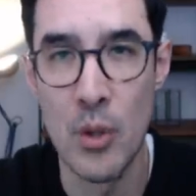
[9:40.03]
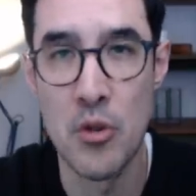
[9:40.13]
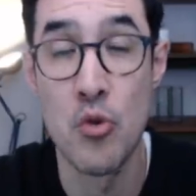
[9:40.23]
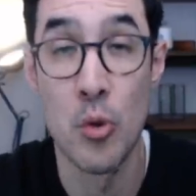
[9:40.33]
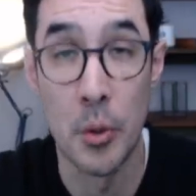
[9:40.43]

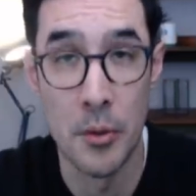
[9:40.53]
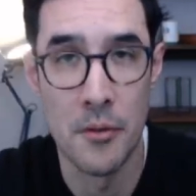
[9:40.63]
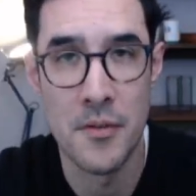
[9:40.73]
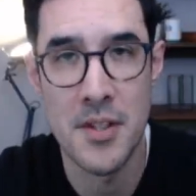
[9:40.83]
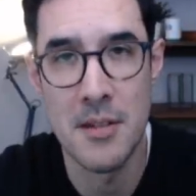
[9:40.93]
withdrawal
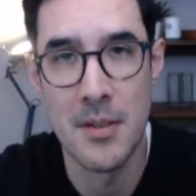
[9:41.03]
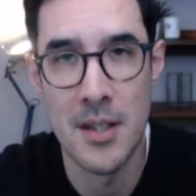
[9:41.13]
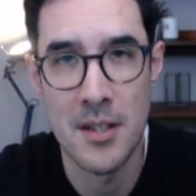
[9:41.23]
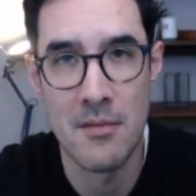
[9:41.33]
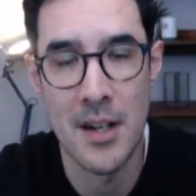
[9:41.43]
of
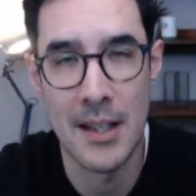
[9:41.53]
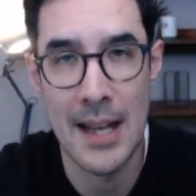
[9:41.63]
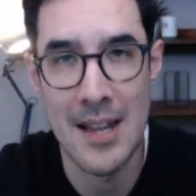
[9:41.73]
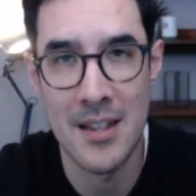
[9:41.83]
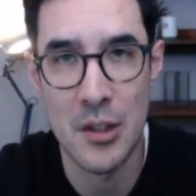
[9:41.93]
stimulus rather than
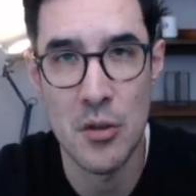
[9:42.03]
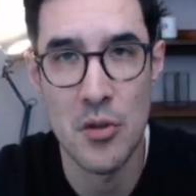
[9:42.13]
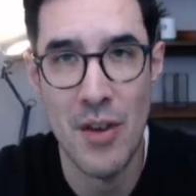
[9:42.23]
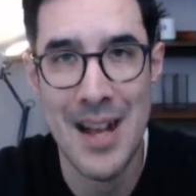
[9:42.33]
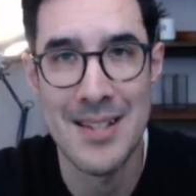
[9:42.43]
anything too
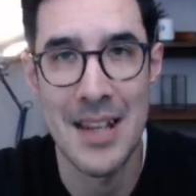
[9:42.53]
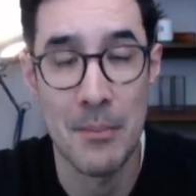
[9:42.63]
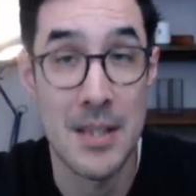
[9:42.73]
drastic,